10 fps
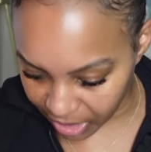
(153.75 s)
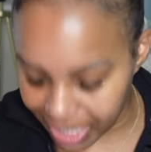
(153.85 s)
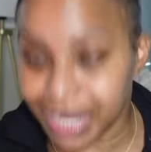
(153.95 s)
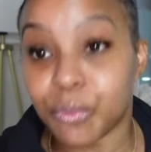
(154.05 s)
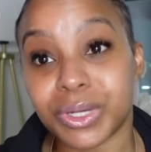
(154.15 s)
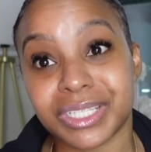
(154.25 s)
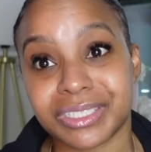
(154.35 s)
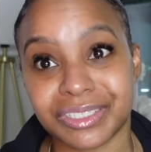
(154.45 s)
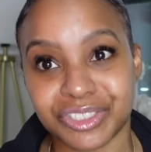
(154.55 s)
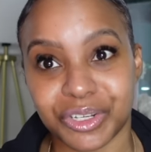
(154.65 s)
and I wanted
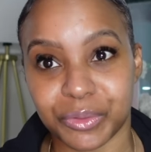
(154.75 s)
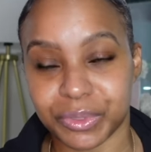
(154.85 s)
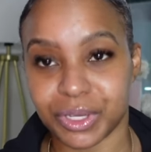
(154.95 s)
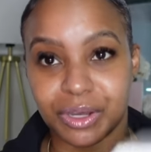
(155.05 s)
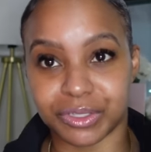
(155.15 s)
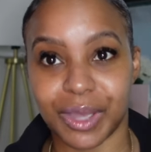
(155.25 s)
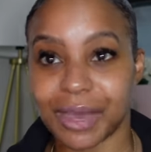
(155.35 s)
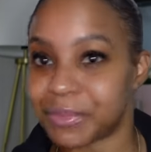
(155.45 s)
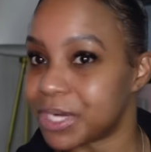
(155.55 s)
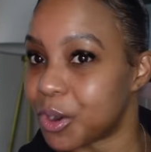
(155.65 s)
to share it with y'all. So
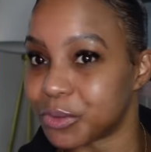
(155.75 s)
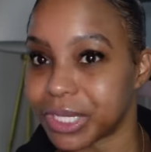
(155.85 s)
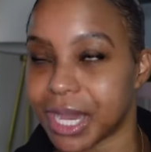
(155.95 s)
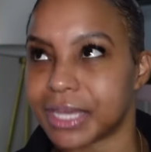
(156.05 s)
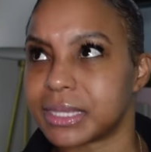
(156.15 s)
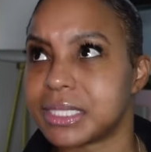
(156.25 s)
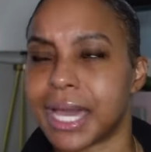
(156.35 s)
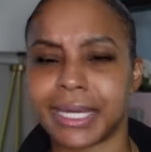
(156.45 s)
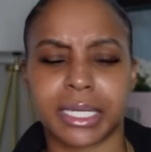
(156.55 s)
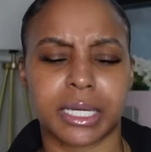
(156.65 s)
I've been holding, I
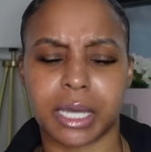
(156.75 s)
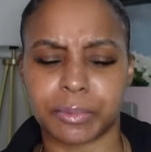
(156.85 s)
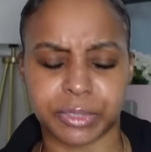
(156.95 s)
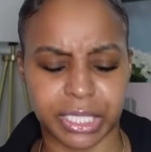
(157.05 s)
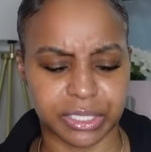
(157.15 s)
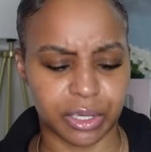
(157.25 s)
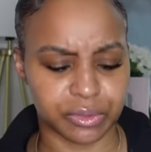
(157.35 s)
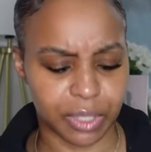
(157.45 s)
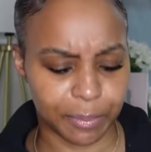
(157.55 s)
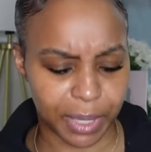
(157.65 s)
got it a couple days ago.
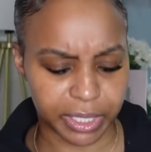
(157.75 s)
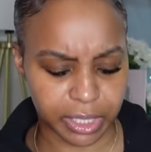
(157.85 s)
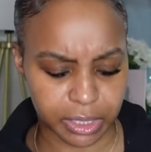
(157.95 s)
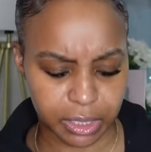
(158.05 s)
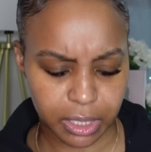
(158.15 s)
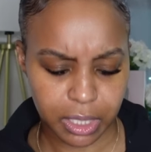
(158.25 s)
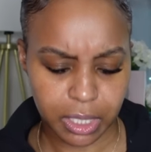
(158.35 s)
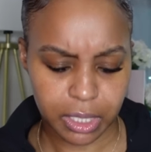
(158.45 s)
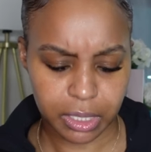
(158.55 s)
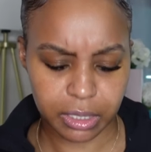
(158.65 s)
So I bought it
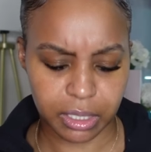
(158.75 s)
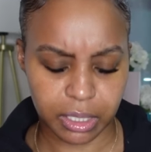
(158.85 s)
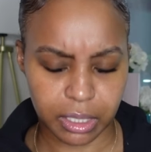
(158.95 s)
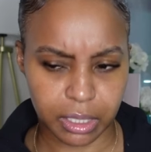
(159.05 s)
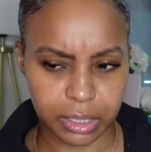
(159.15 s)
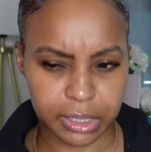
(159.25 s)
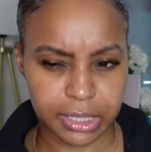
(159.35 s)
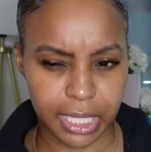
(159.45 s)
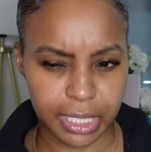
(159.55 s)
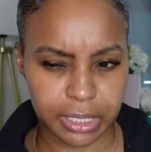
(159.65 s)
the
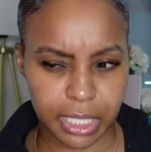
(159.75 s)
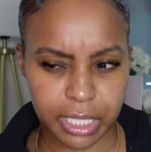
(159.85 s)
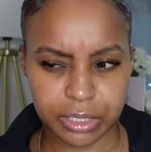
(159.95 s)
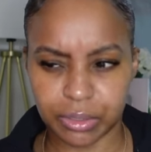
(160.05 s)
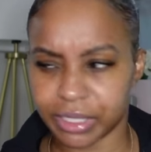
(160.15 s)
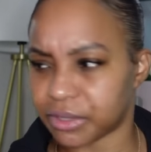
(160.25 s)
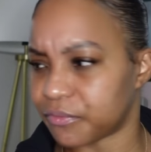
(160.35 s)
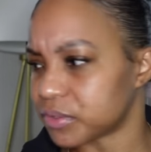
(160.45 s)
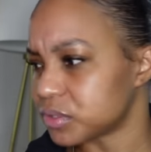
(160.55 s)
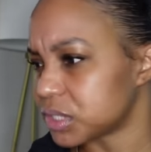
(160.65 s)
second day so like the
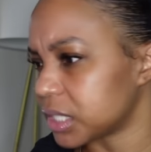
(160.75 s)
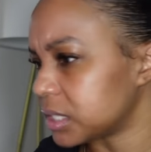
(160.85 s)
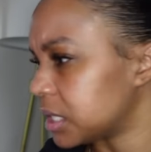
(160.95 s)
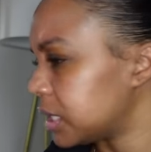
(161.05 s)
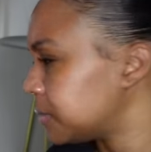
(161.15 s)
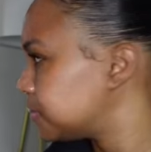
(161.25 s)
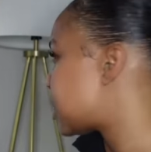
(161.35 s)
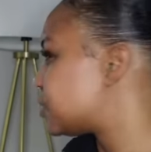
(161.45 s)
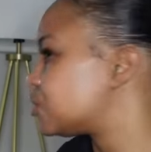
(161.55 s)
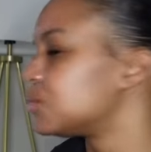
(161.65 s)
first or second day
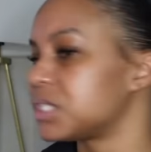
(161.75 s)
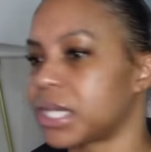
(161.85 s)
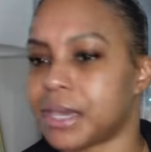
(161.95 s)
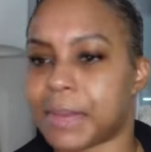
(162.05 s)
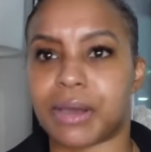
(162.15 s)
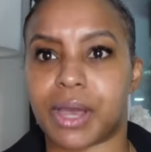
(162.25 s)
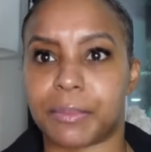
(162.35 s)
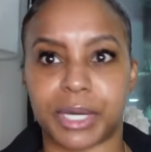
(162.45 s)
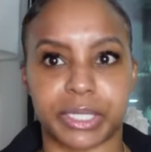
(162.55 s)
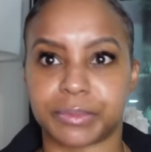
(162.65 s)
as soon as it came out i
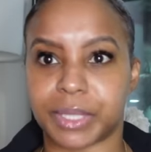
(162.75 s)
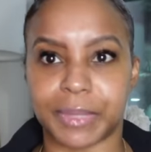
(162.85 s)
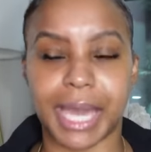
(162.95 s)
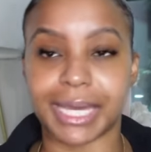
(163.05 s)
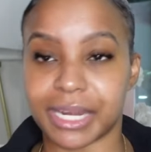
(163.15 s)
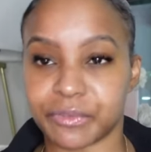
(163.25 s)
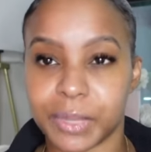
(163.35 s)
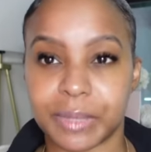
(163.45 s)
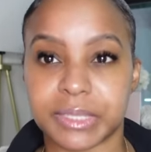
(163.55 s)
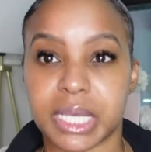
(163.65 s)
bought it baby i got it from
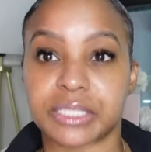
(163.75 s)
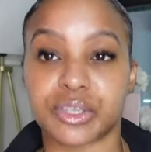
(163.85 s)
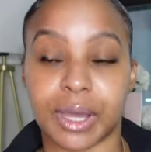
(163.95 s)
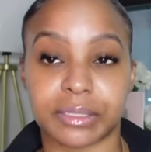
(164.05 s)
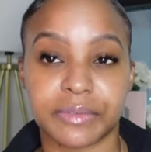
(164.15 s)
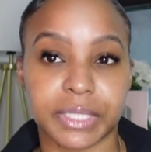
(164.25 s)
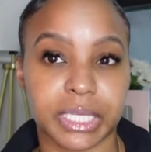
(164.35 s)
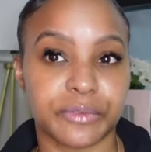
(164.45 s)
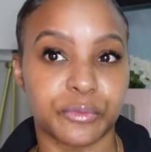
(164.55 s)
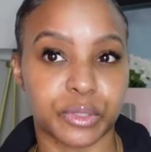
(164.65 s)
amazon so i'll leave a
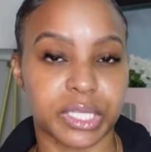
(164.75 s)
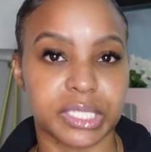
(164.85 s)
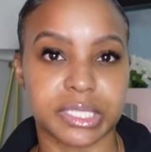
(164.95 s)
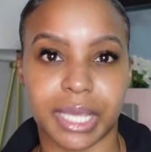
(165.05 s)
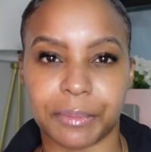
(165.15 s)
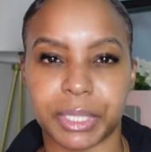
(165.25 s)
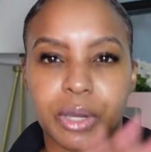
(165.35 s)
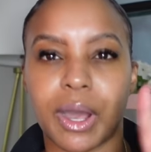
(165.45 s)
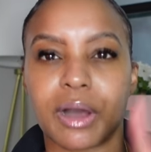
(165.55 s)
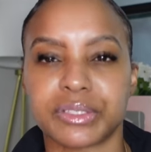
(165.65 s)
link for this down below
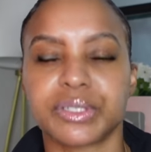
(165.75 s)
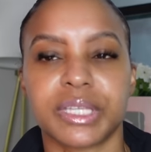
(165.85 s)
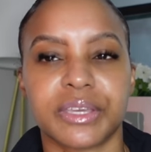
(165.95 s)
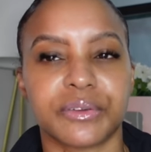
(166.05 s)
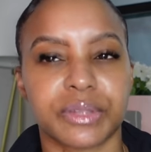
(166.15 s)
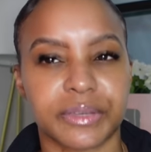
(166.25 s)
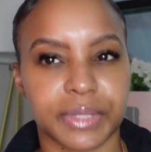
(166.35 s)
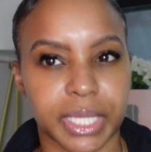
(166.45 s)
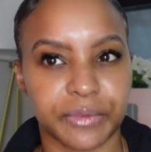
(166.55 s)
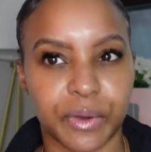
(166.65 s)
i also leave, leave a
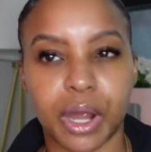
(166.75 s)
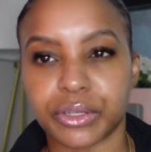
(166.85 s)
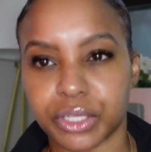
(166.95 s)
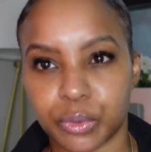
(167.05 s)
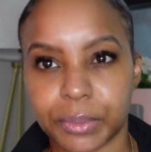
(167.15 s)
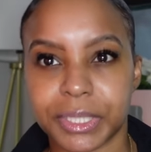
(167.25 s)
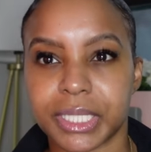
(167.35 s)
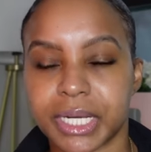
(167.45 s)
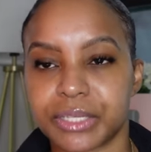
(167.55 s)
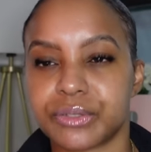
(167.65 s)
link for all the equipment
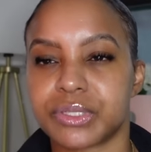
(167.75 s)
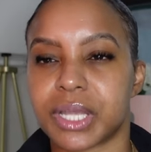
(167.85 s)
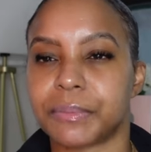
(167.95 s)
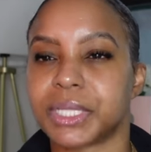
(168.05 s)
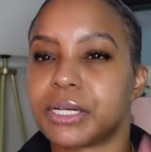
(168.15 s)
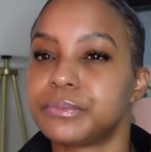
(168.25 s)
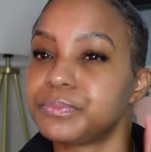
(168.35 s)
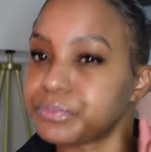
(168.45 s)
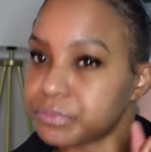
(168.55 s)
that i use down below